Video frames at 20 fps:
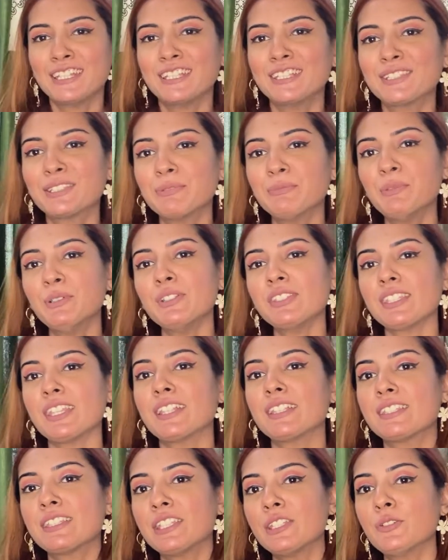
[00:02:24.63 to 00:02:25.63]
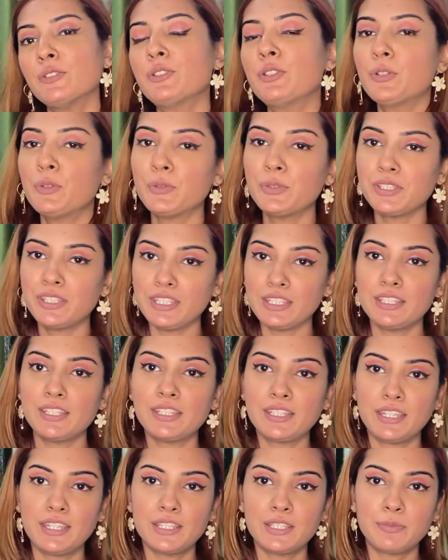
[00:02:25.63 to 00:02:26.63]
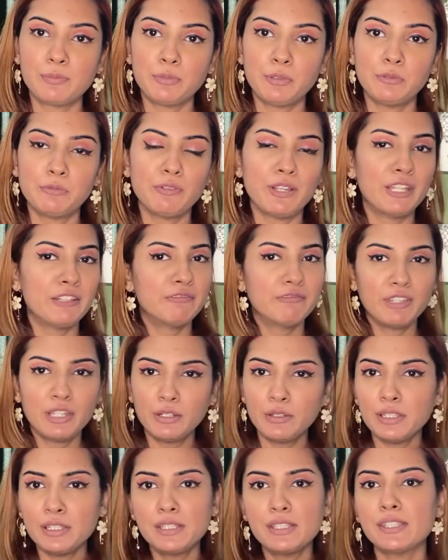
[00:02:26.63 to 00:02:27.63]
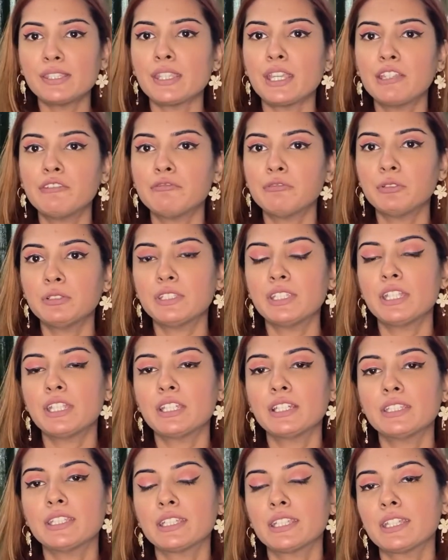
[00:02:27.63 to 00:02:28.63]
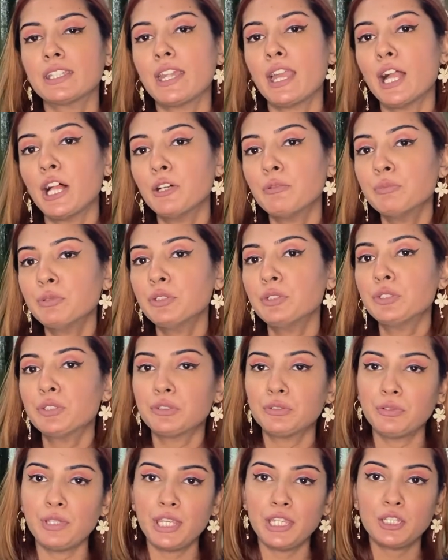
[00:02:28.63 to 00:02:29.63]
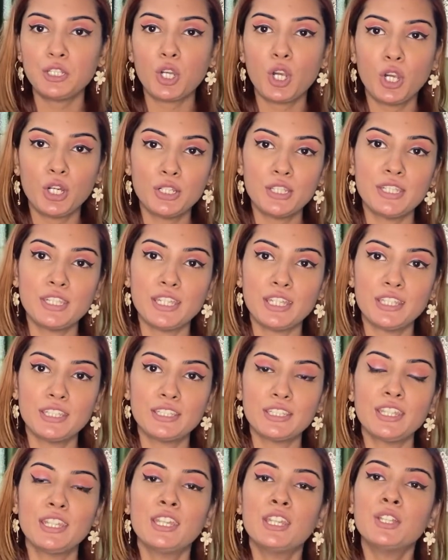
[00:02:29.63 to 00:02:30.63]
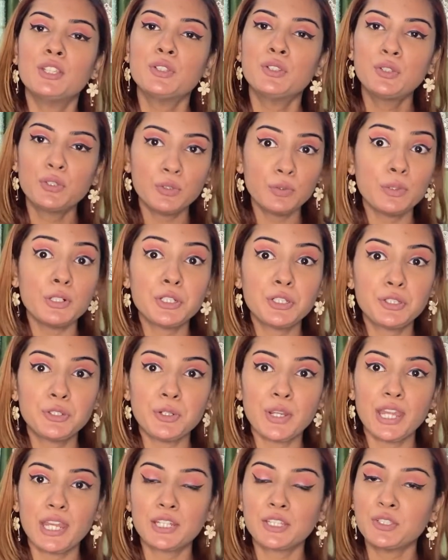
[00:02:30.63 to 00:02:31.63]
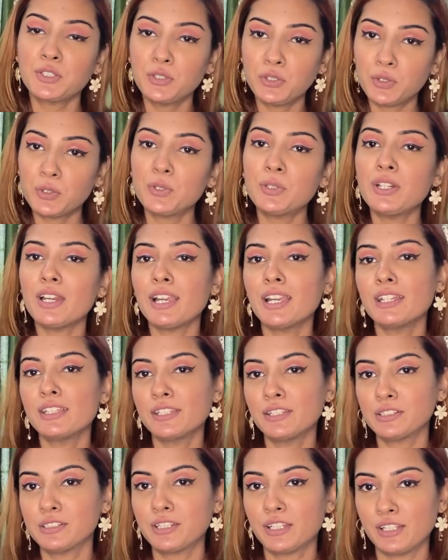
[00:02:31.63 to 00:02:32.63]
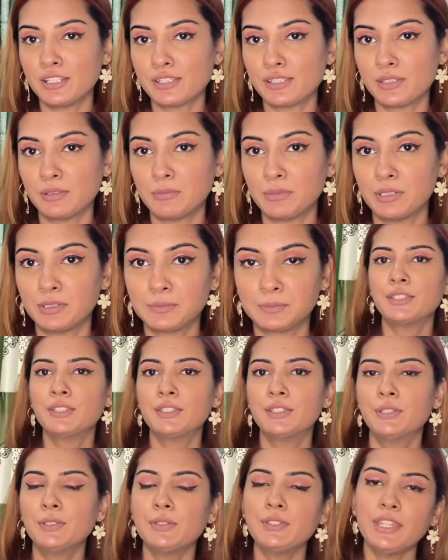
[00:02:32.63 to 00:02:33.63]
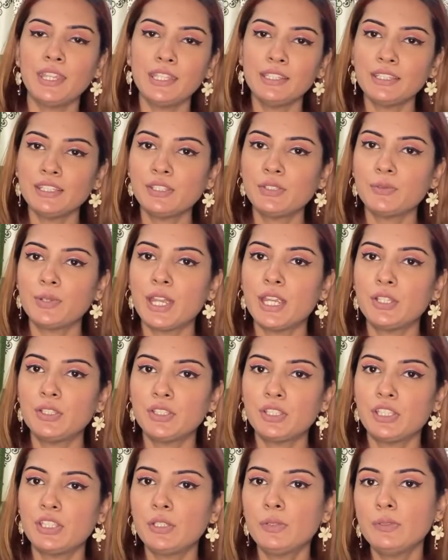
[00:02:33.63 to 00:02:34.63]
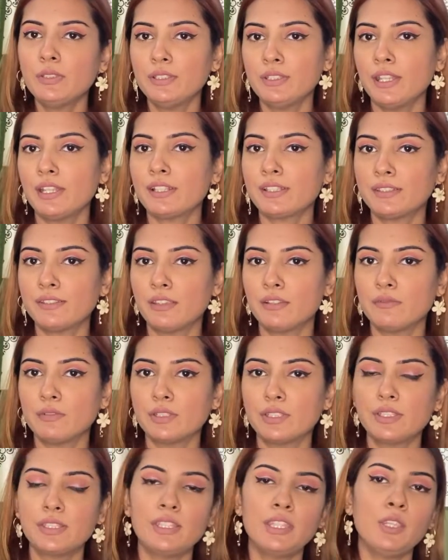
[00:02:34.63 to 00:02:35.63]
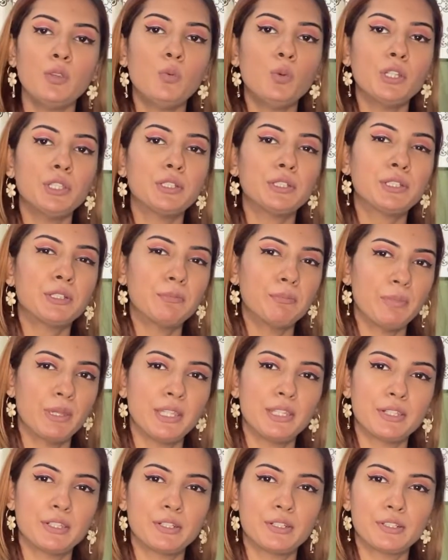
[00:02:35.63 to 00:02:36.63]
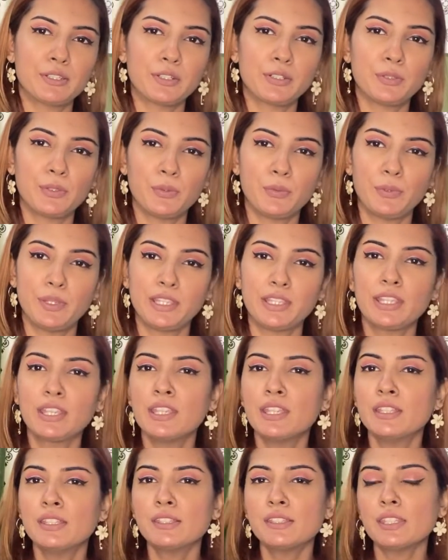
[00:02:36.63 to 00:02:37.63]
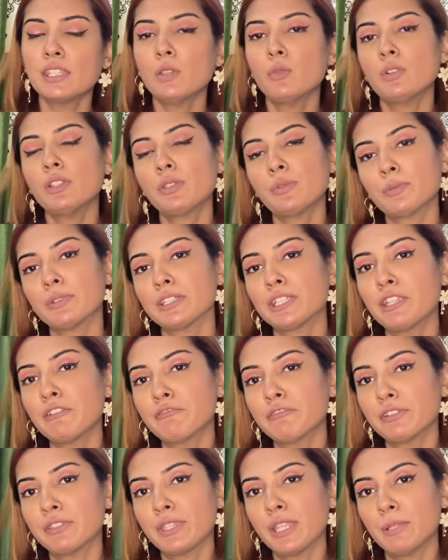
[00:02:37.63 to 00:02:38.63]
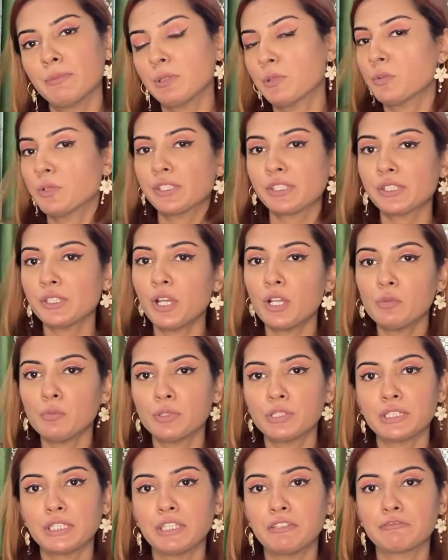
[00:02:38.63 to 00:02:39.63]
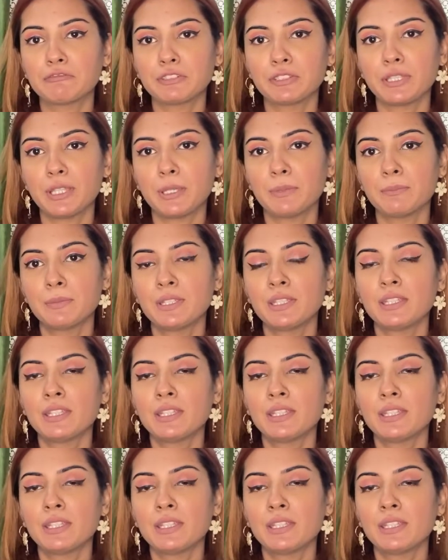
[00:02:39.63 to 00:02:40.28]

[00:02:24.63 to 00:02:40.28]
So most SEO tools these days provide very insightful data that can help you create content to attract your ideal customer. To take the strategy to the next level, see what your competitors are doing. See what's working for them and what's not working for them.